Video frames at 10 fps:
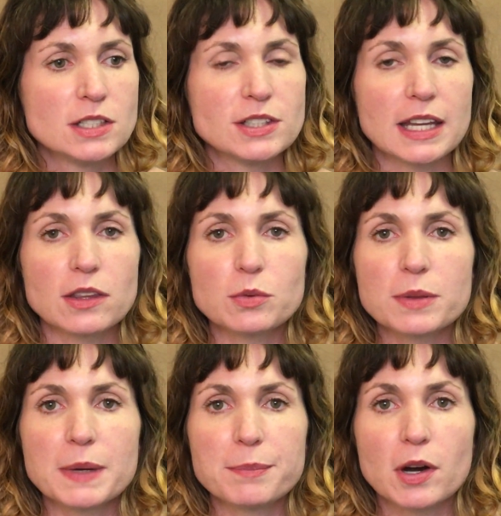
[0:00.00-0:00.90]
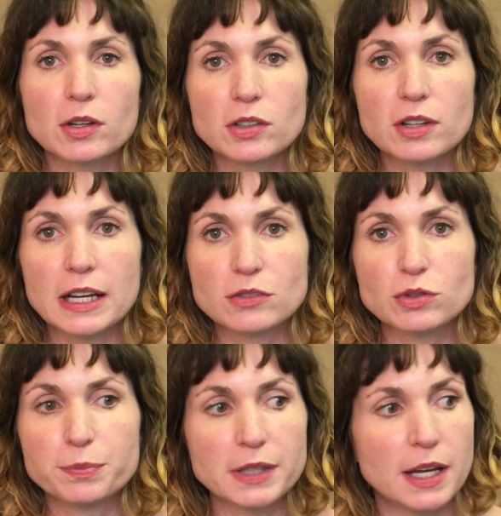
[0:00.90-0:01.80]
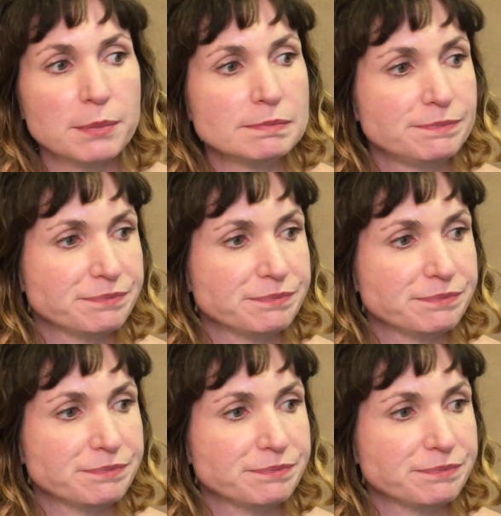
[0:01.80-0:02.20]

Together with my partner Andrew Plum,